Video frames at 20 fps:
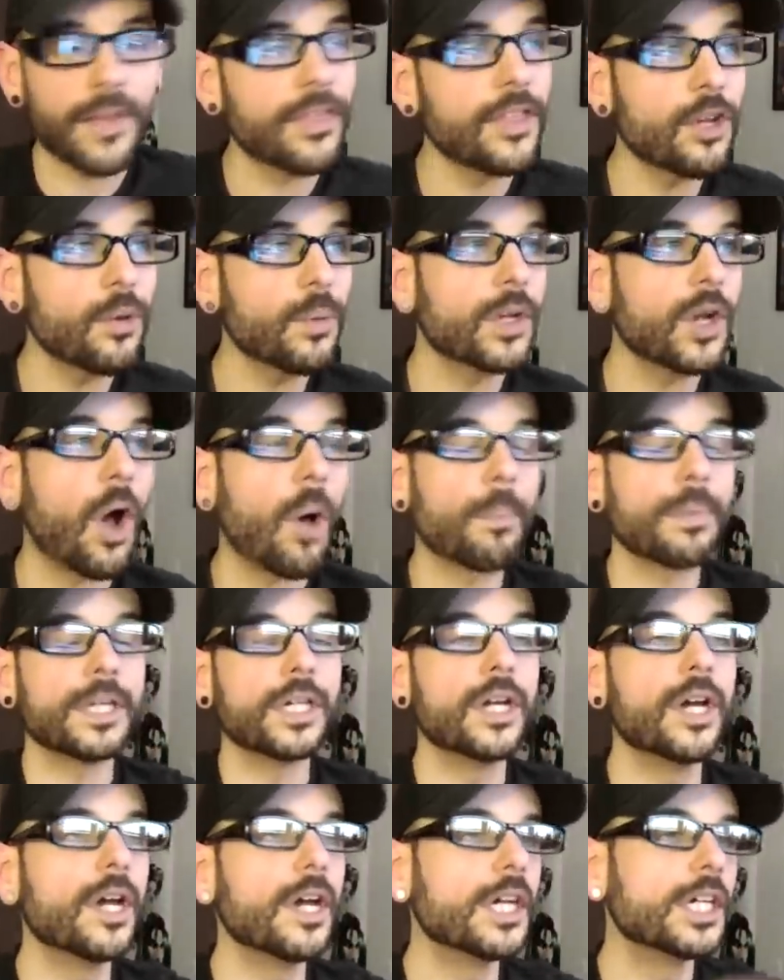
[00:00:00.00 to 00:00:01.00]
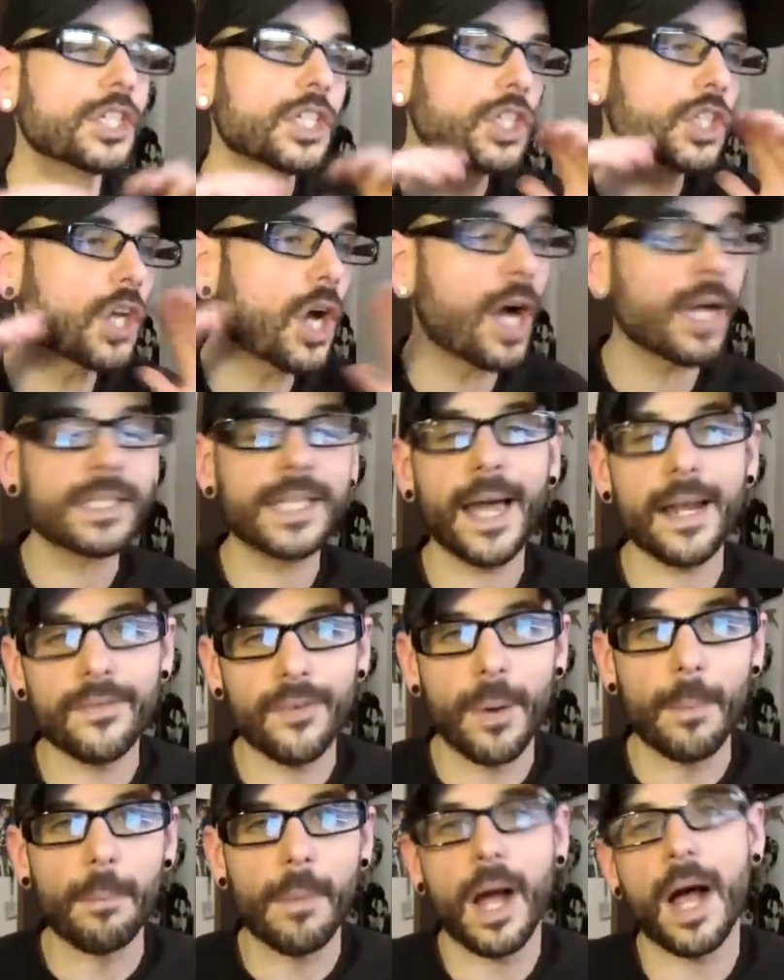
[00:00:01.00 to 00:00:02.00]
I think we'd all be shocked out
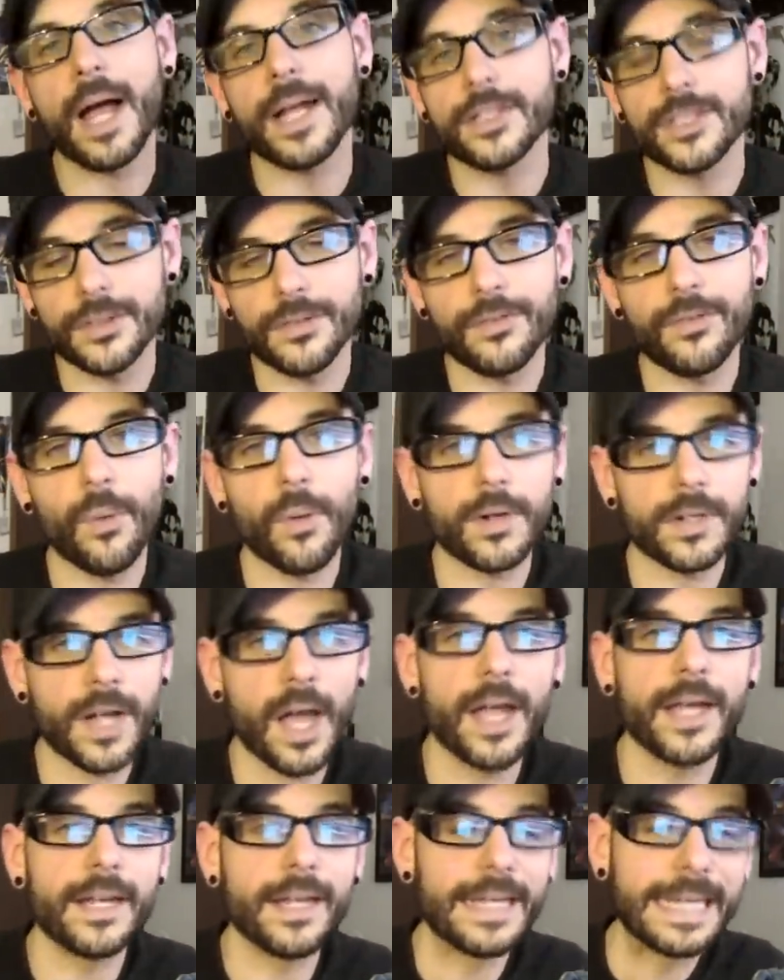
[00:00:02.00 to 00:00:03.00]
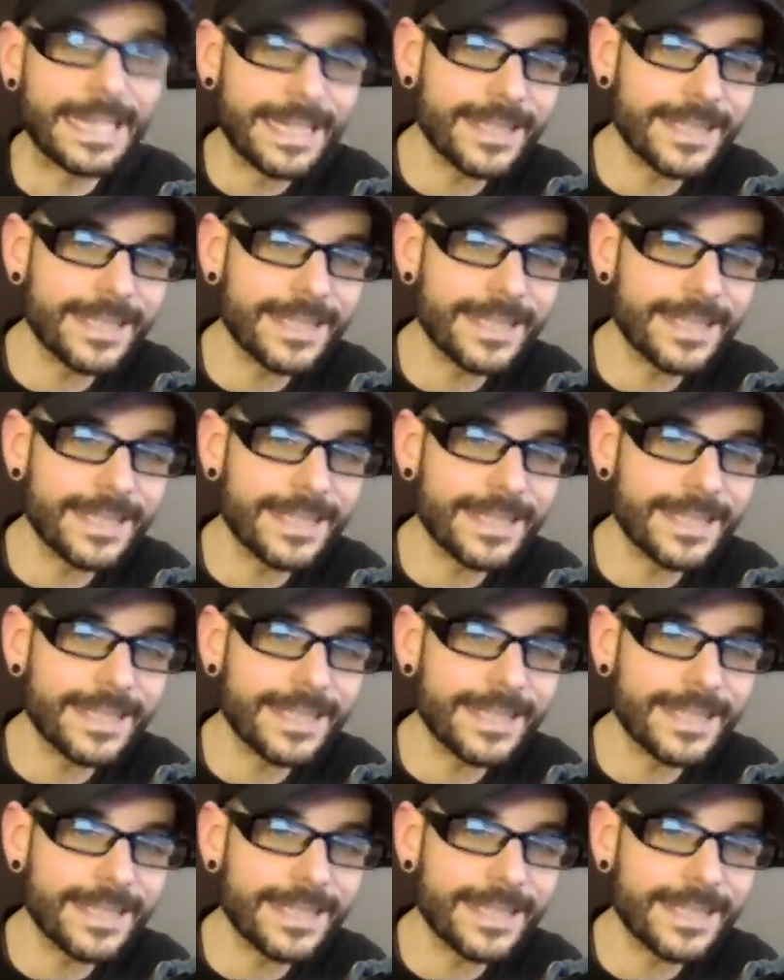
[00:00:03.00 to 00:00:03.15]
of our minds if Fortnite